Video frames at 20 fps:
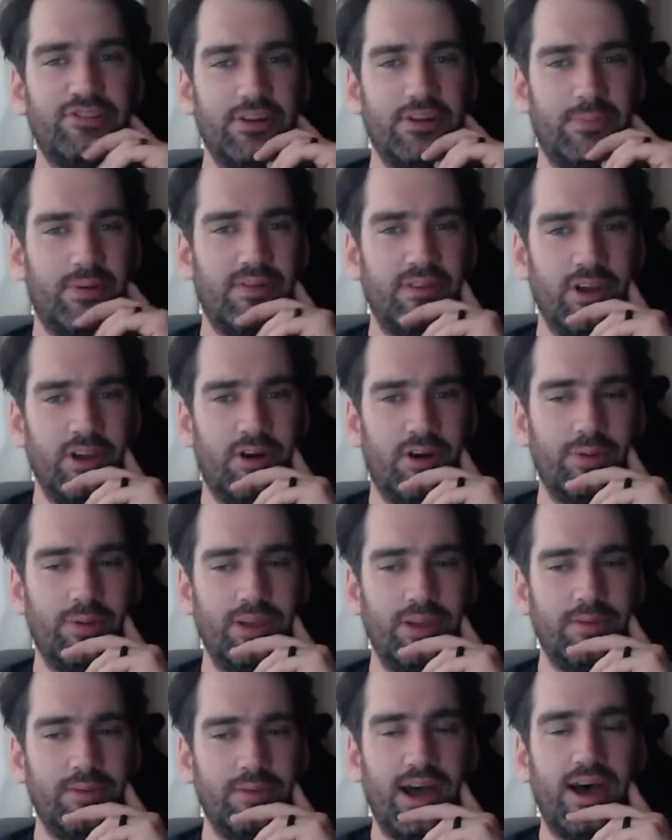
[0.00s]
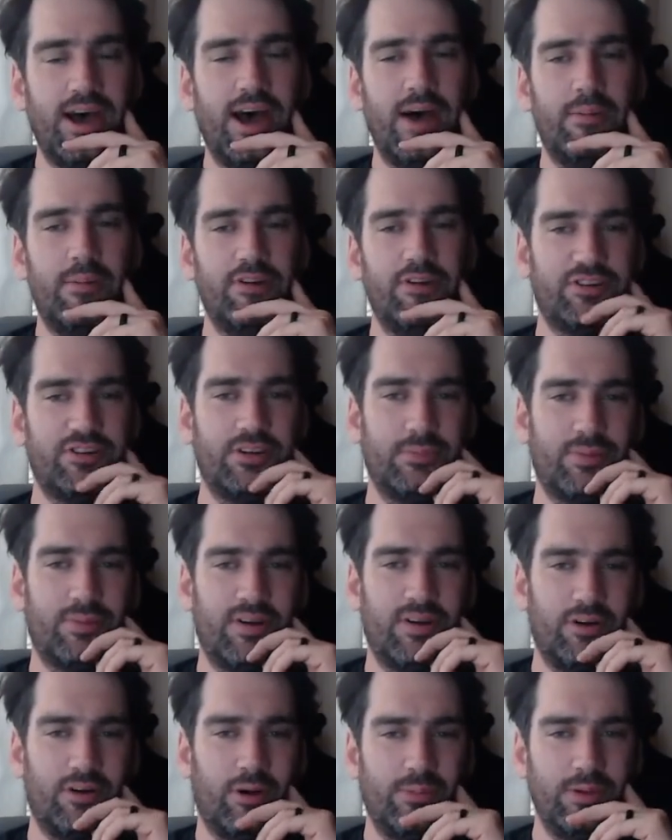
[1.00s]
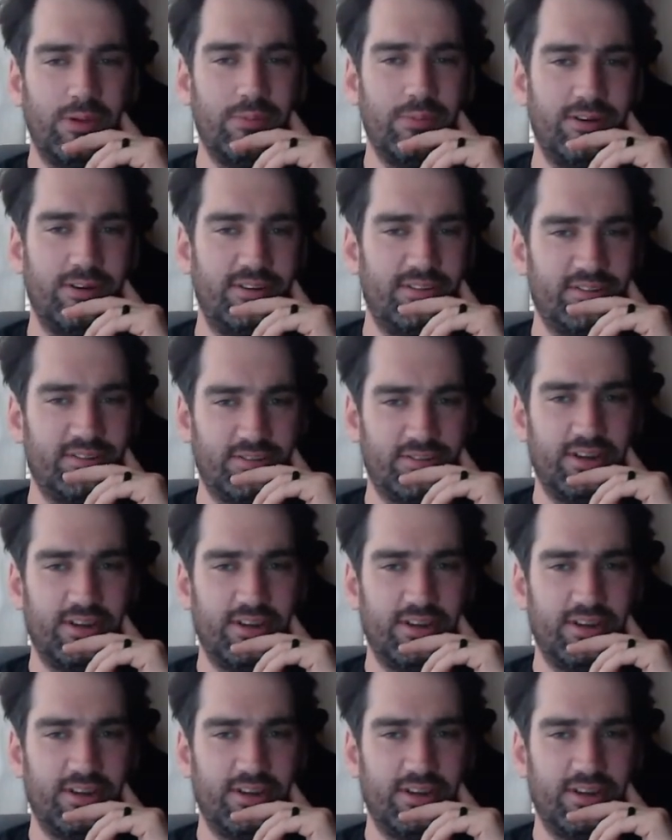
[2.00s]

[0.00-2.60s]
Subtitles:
the Brother Hobby? How much are the Brother Hobby motors?